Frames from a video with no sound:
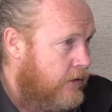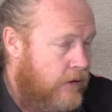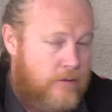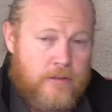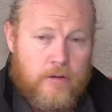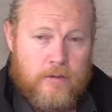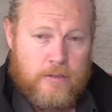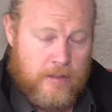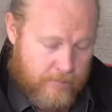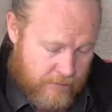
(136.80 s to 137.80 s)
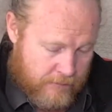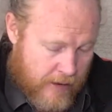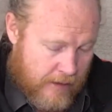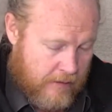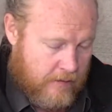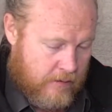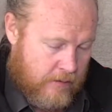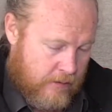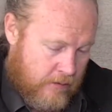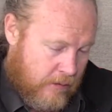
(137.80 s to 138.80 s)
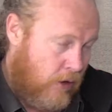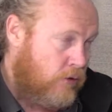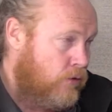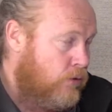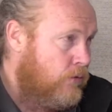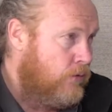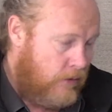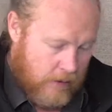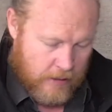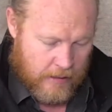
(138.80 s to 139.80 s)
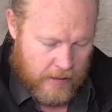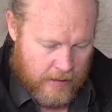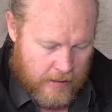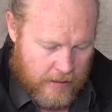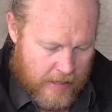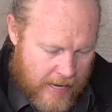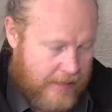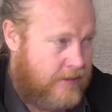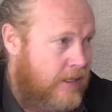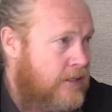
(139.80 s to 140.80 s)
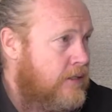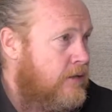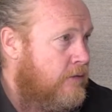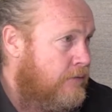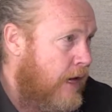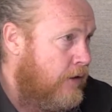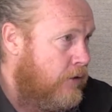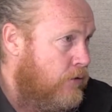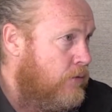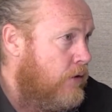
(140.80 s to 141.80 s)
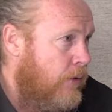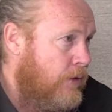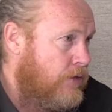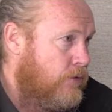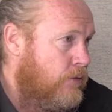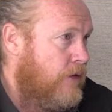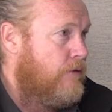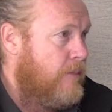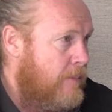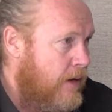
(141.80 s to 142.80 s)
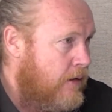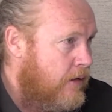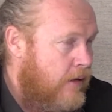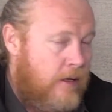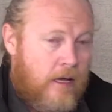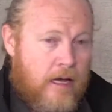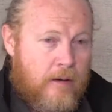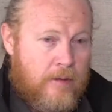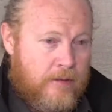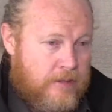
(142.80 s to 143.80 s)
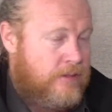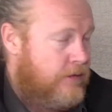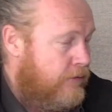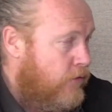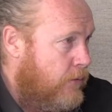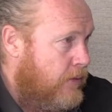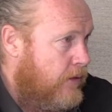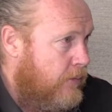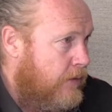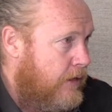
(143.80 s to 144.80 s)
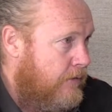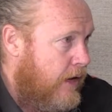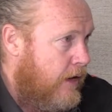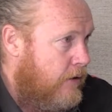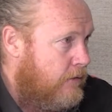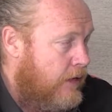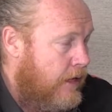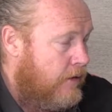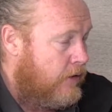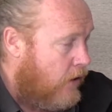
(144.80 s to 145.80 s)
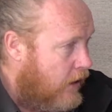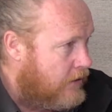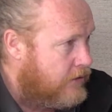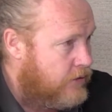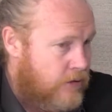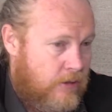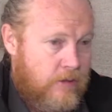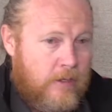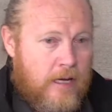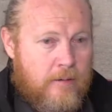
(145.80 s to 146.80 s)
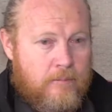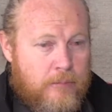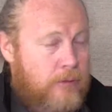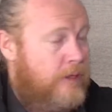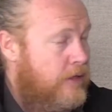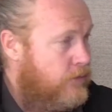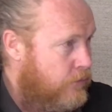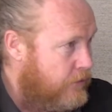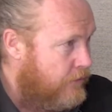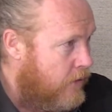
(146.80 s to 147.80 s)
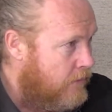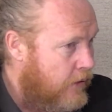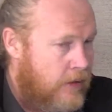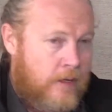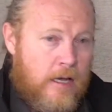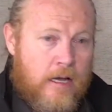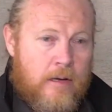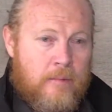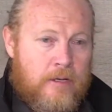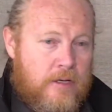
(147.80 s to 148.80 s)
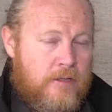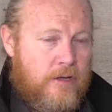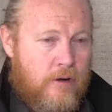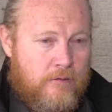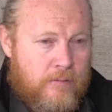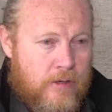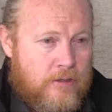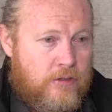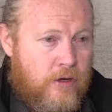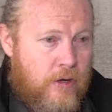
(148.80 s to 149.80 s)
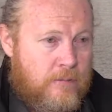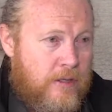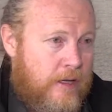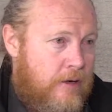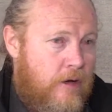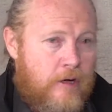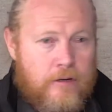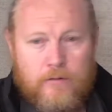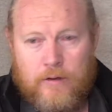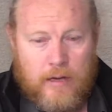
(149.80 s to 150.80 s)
So it's fun, local, access, value, original, and remember. And this is the formula that we give our guides to build their tours from. And you can tell from those terms that they're kind of,